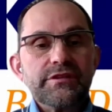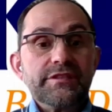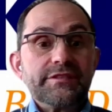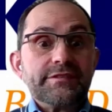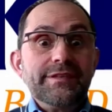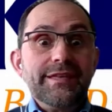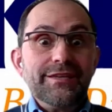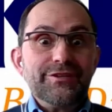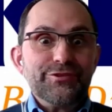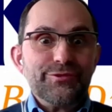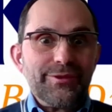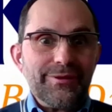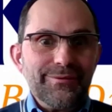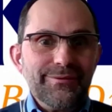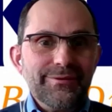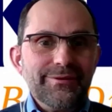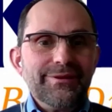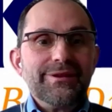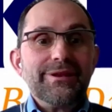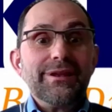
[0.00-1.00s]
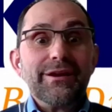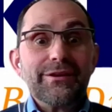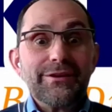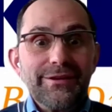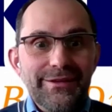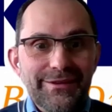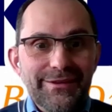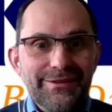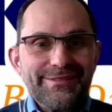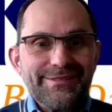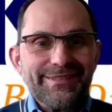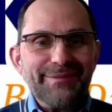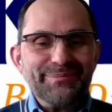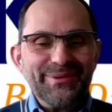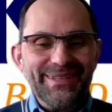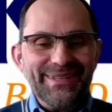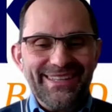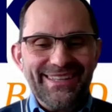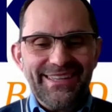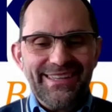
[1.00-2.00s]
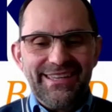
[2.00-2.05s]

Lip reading: It's natural, luckily, it's happening.